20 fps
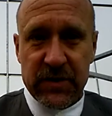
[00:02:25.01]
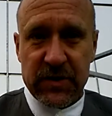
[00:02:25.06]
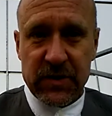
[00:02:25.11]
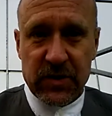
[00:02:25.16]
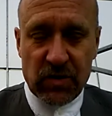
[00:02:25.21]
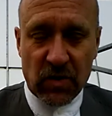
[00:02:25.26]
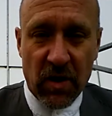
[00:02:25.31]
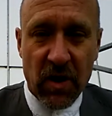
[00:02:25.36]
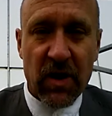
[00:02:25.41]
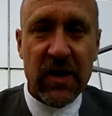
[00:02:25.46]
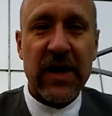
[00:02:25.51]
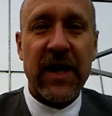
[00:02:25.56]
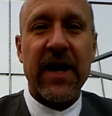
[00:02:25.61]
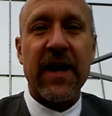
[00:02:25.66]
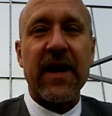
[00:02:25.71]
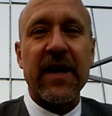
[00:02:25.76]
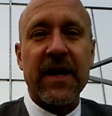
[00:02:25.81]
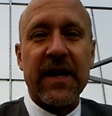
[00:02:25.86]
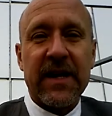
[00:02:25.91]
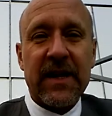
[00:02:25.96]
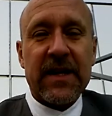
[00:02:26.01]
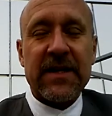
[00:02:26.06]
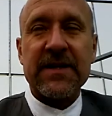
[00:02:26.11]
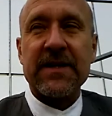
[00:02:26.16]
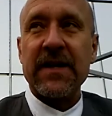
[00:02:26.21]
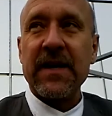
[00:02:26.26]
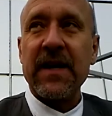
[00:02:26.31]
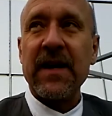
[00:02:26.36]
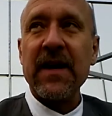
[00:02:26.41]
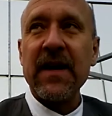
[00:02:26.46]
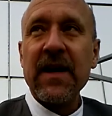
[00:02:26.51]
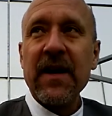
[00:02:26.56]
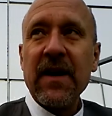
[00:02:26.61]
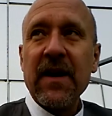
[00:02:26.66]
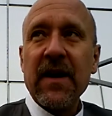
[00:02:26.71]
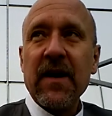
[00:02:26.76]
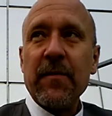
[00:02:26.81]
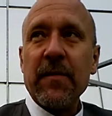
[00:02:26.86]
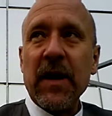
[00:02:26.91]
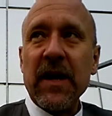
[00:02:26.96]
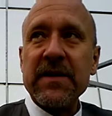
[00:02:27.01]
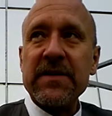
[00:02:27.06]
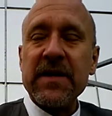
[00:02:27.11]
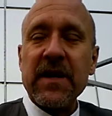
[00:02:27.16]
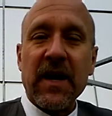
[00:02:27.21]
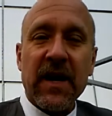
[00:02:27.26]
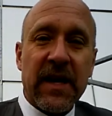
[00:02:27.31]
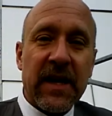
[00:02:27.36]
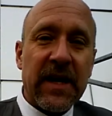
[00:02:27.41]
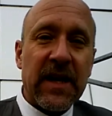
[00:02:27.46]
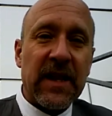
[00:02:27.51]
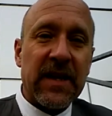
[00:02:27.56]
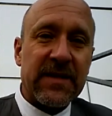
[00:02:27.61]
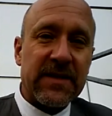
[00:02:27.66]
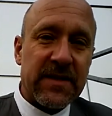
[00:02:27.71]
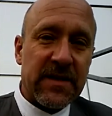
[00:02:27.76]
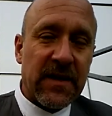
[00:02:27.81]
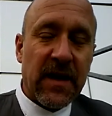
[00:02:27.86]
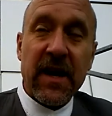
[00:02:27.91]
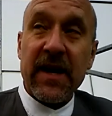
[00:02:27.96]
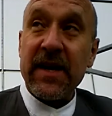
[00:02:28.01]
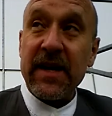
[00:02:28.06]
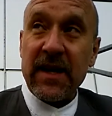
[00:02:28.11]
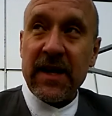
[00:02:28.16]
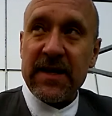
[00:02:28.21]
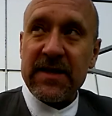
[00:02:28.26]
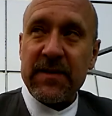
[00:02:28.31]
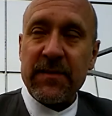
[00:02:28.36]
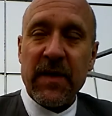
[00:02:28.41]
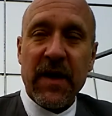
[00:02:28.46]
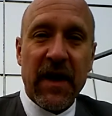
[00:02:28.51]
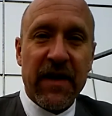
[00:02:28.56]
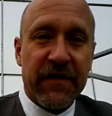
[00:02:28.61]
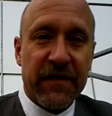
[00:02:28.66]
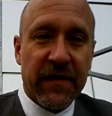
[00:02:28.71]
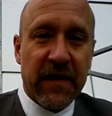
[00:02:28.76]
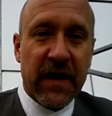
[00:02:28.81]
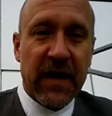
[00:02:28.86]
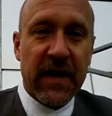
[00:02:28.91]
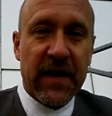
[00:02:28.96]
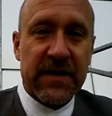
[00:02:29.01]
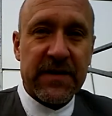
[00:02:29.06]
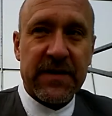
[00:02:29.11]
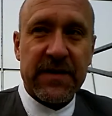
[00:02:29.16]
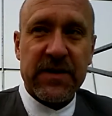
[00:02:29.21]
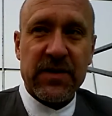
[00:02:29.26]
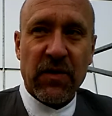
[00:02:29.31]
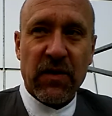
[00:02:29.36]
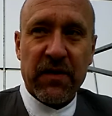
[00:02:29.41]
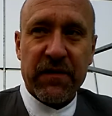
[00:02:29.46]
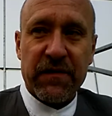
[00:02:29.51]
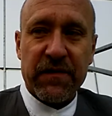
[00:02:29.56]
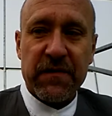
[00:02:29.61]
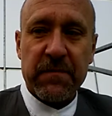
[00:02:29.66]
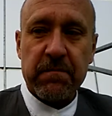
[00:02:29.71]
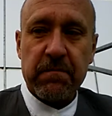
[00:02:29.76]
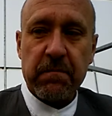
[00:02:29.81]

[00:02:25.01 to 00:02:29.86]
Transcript: strongly idealistic, but it's an idealist idealism that I find is sort of